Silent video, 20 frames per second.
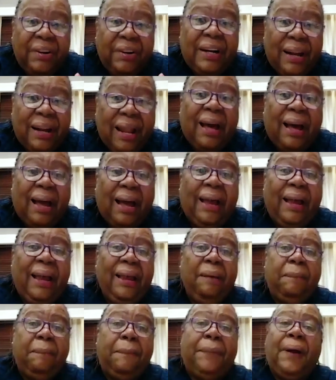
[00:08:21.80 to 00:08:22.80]

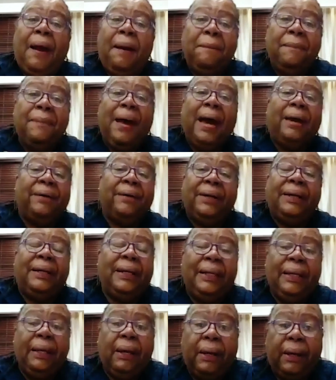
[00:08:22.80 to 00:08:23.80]
rely
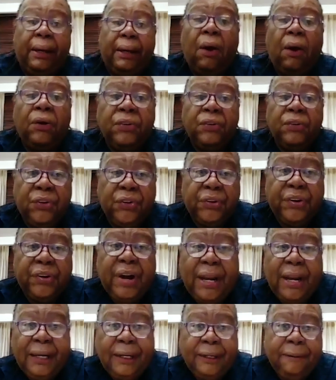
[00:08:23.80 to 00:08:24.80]
primarily on
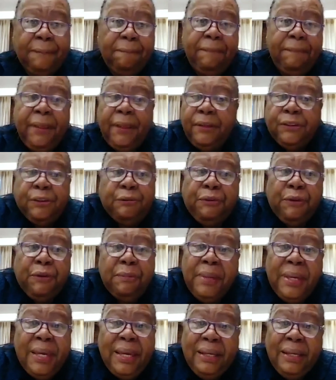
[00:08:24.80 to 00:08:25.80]
Ukraine. So
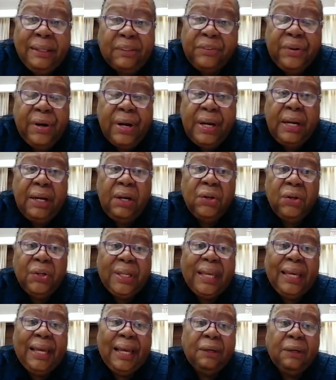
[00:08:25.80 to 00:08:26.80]
for me, it's really
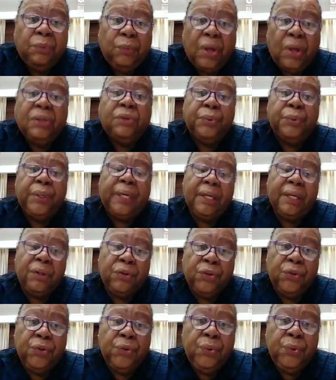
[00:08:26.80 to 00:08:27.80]
looking at what we
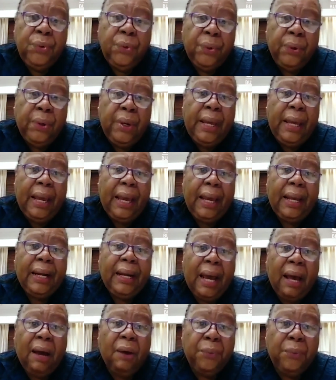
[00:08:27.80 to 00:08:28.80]
can do
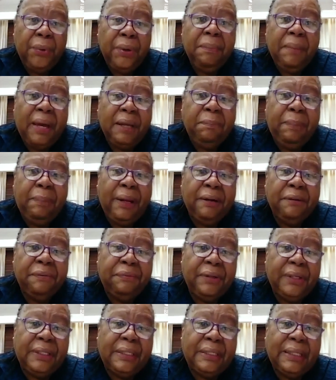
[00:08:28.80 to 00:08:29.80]
and how we might
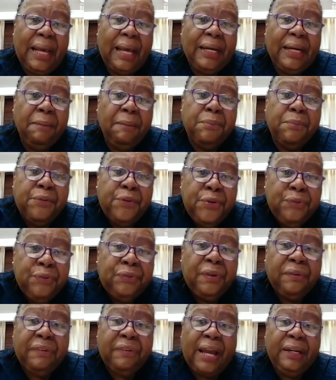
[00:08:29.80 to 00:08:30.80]
benefit and
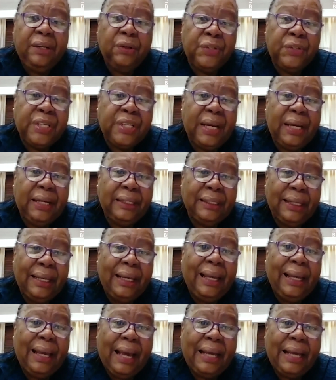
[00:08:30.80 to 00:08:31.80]
improve the value chain
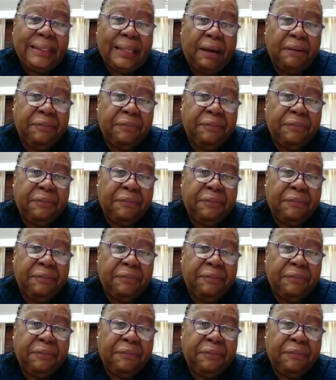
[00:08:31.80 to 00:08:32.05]
as